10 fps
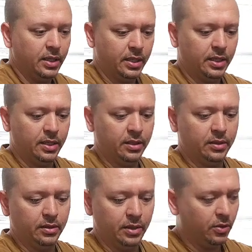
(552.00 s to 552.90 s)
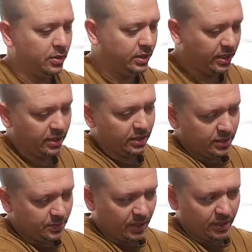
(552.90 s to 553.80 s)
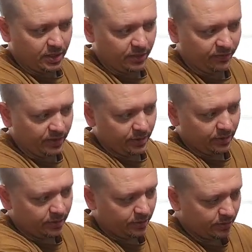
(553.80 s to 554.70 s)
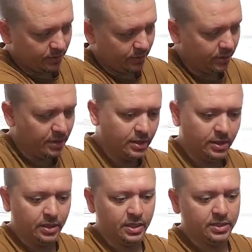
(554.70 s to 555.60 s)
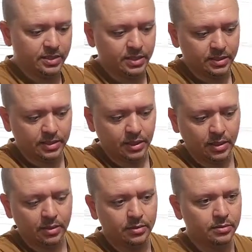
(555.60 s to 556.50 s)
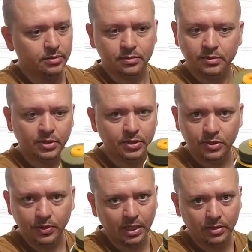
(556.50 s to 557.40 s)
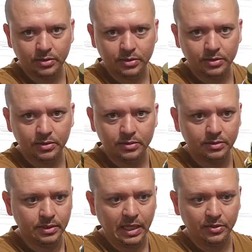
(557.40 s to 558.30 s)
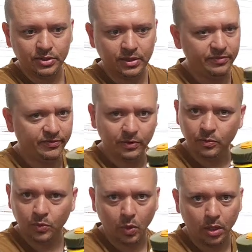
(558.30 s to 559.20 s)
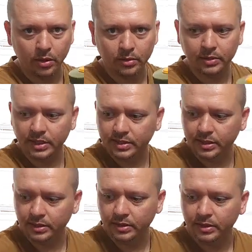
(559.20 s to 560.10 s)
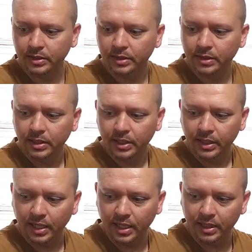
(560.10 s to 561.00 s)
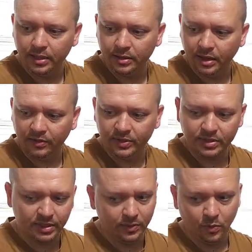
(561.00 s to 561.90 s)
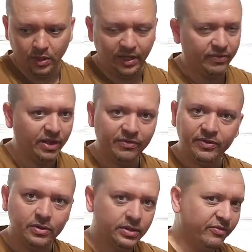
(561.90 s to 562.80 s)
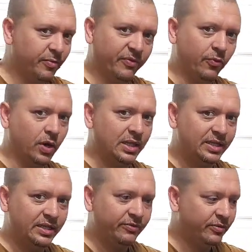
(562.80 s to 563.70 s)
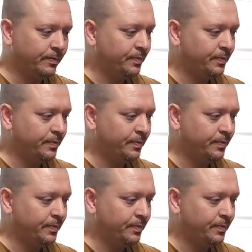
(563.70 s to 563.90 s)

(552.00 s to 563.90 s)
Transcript: And the only thing in this pocket over here is this 32 ounce Nalgene filled with water. That's it. And I obviously will have that filled even before I leave.